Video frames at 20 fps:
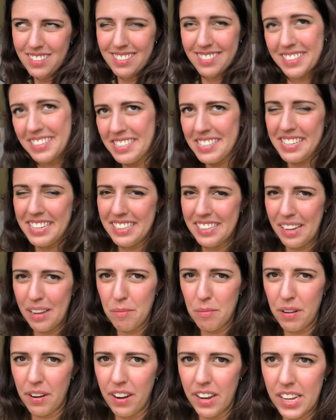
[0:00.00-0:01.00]
the teen
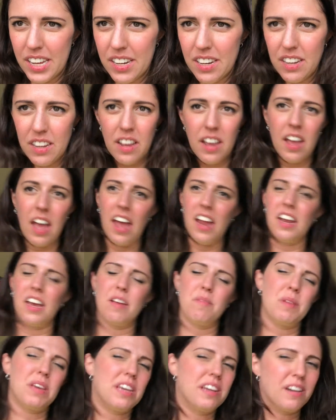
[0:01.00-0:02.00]
librarian, and I'm
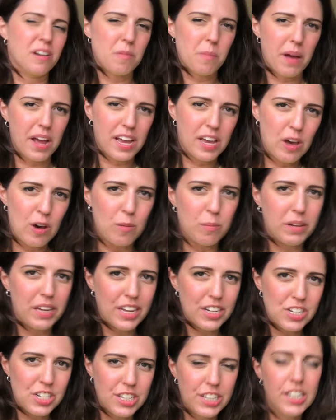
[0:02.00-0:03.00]
here in my home
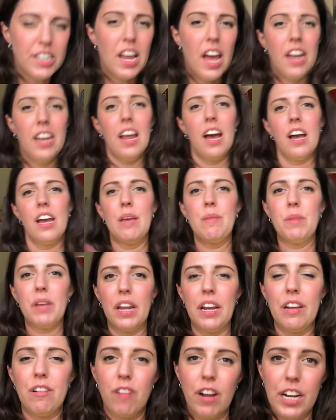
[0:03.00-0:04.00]
kitchen, and I am
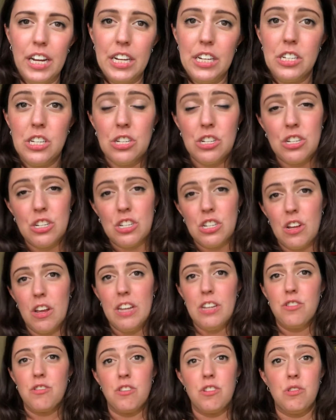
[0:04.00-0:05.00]
getting ready to
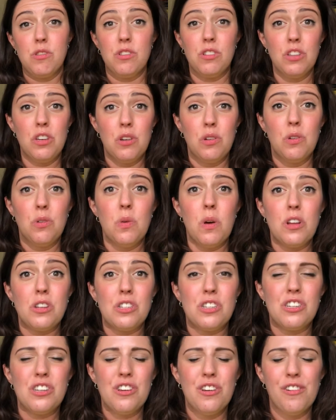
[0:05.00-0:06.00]
introduce you
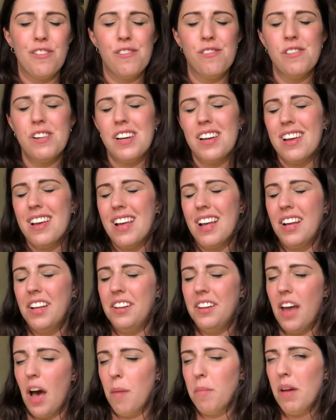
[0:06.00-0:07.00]
to
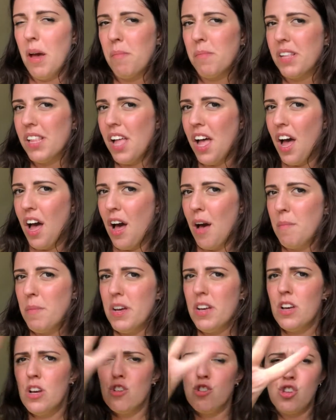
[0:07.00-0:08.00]
Nom Nom Club
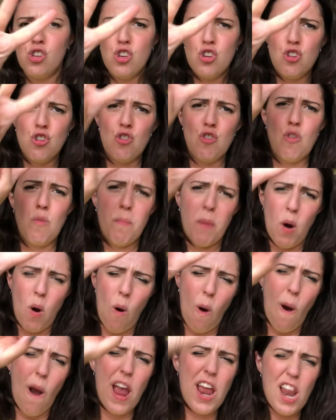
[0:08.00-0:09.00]

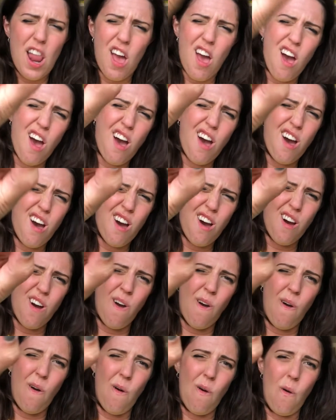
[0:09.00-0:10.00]

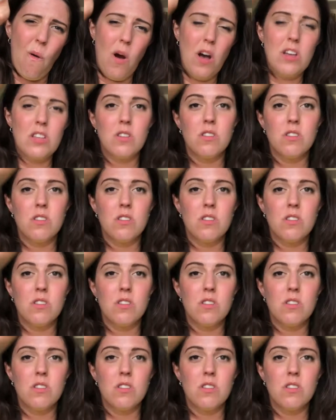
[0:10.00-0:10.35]
2.0,